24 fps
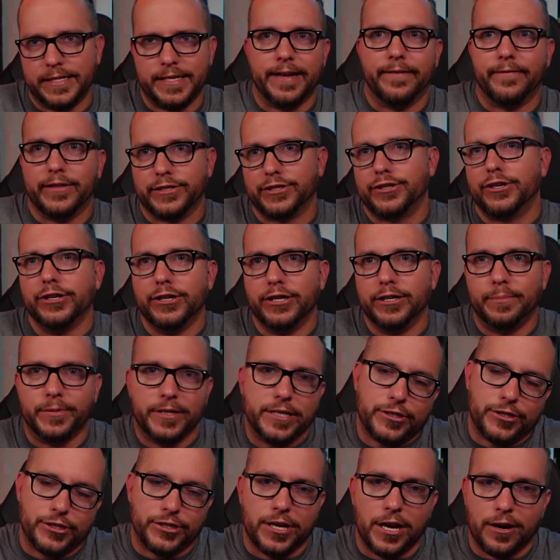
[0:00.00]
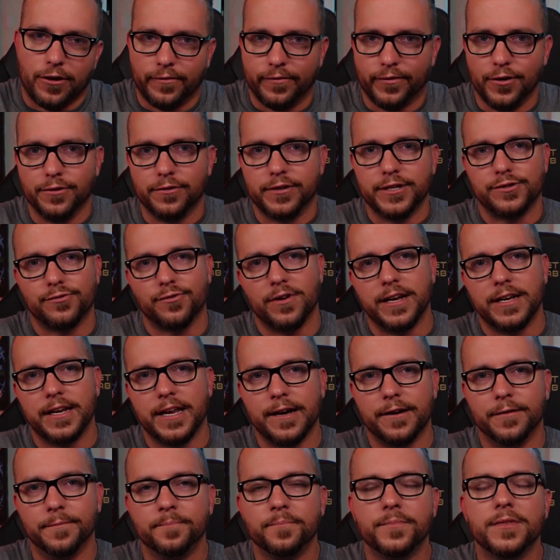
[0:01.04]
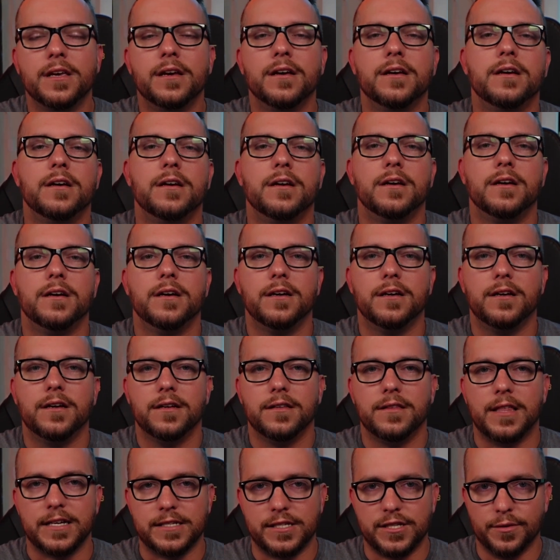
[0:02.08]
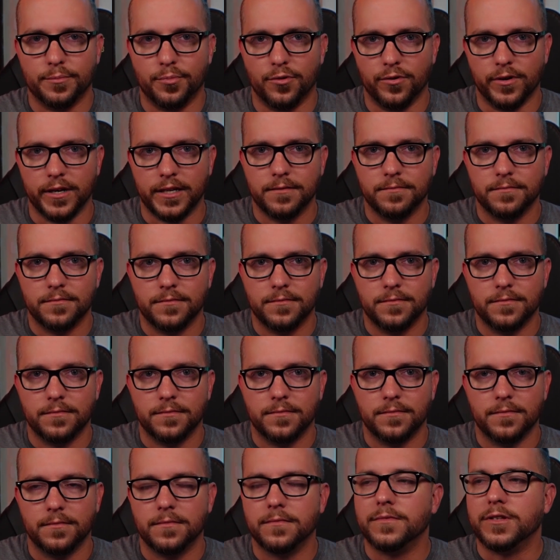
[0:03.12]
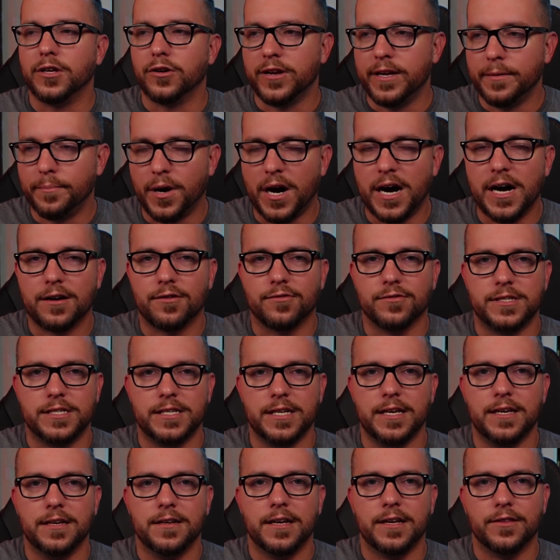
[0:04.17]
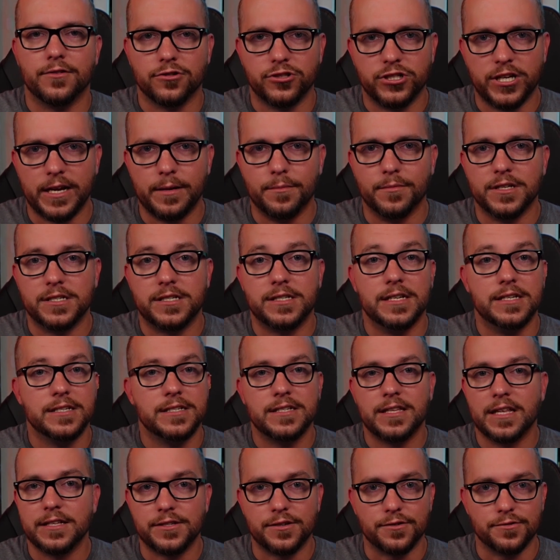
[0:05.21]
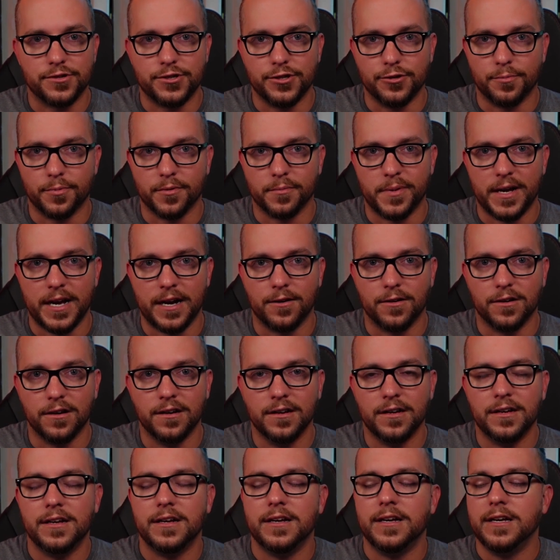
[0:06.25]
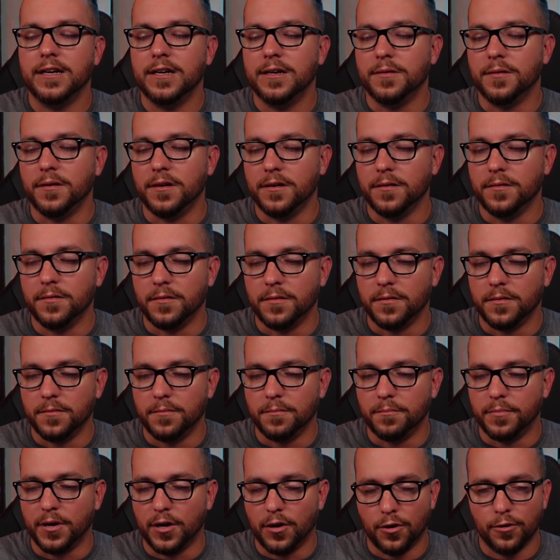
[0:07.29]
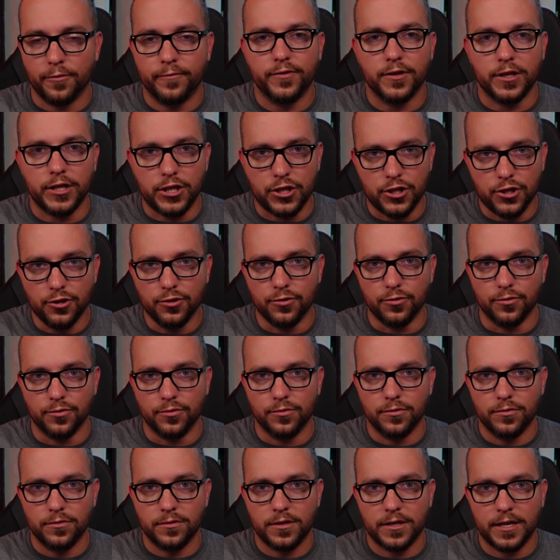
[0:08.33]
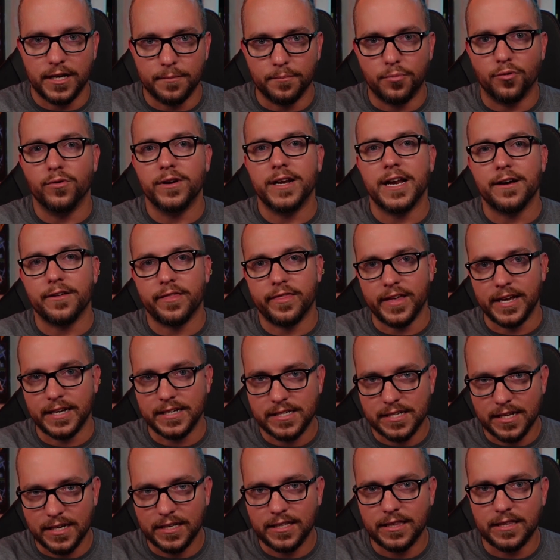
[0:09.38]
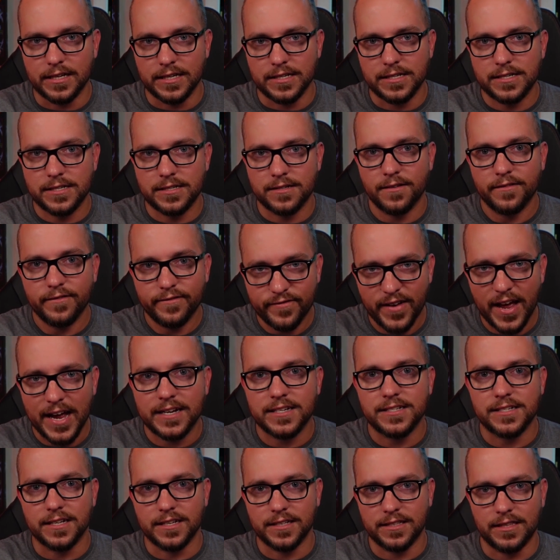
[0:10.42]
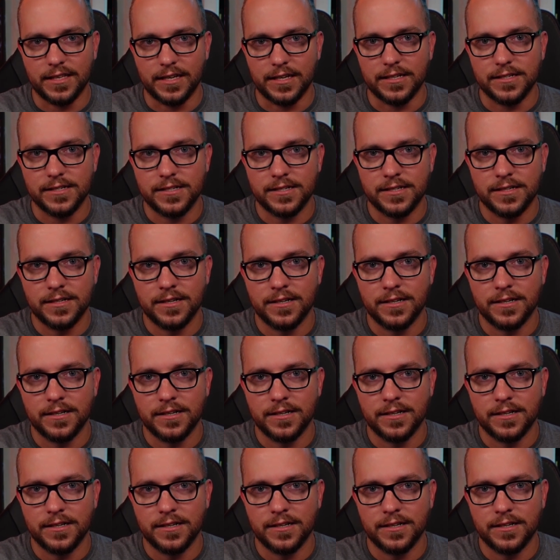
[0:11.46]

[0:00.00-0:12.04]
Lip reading: that's good, but that's just not our focus right now. That's the point. Their hypocrisy, their shamelessness, that's their superpower. But hopefully you can point out things like this, facts like these,